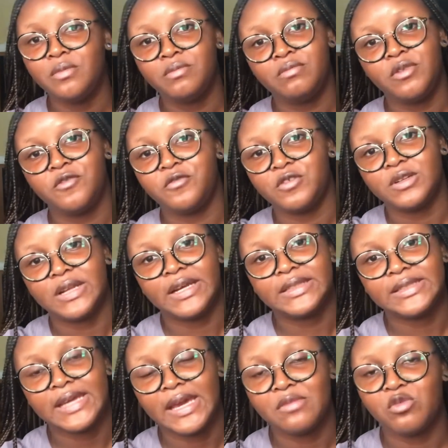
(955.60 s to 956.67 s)
before that
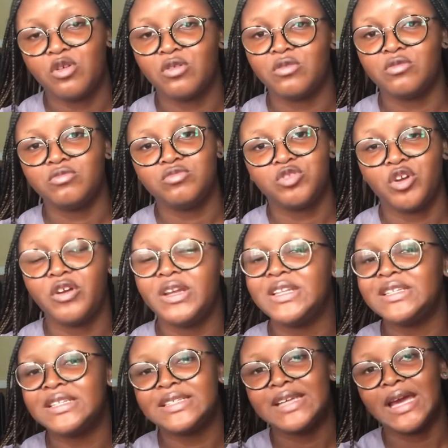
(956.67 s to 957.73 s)
time, or during
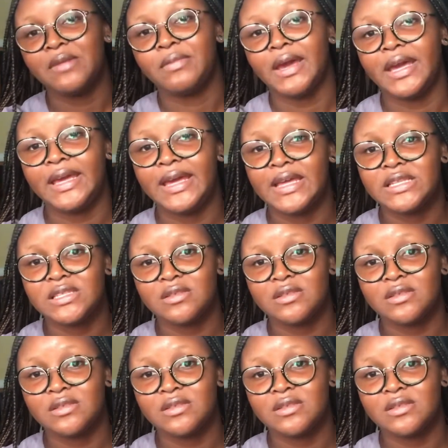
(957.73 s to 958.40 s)
the time I do